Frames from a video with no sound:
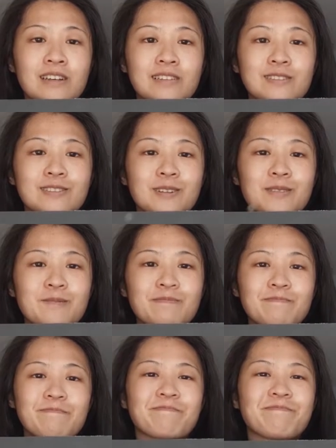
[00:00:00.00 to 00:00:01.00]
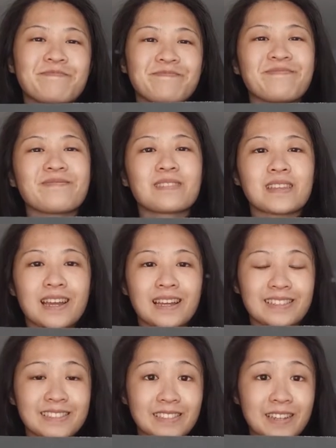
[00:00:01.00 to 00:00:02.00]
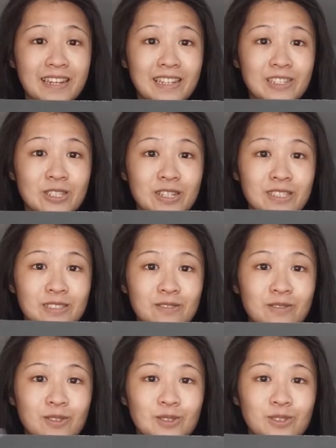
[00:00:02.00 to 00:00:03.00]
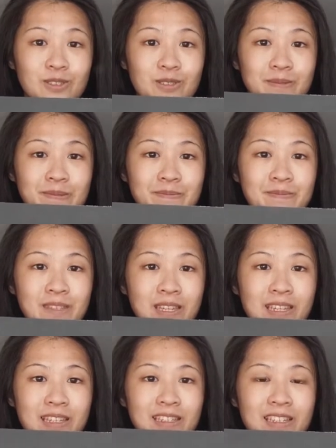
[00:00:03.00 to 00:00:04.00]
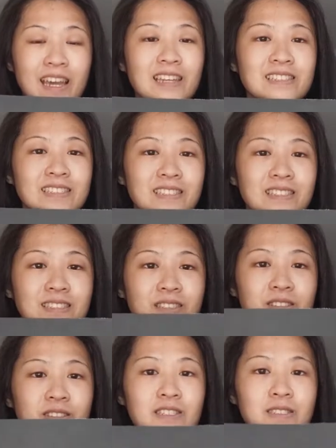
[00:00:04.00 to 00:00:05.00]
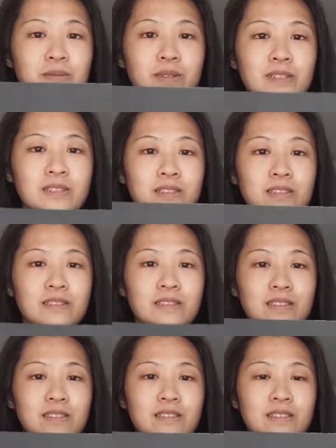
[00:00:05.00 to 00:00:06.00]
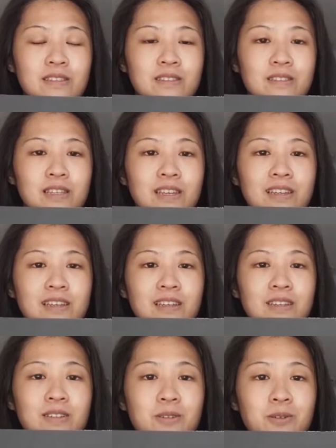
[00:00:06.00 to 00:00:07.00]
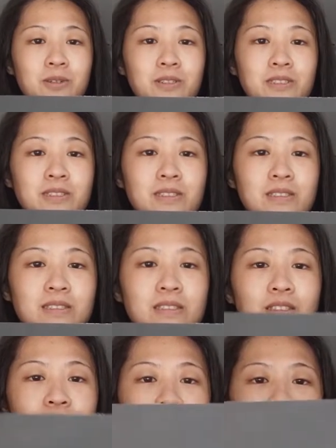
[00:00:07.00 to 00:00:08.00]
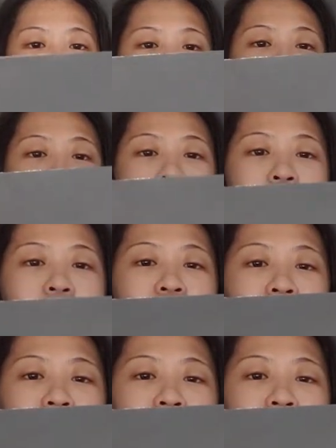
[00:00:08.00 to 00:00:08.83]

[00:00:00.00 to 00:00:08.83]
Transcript: So I still had an interest in food. Yes, so there's this one. Cool. And there's like cucumber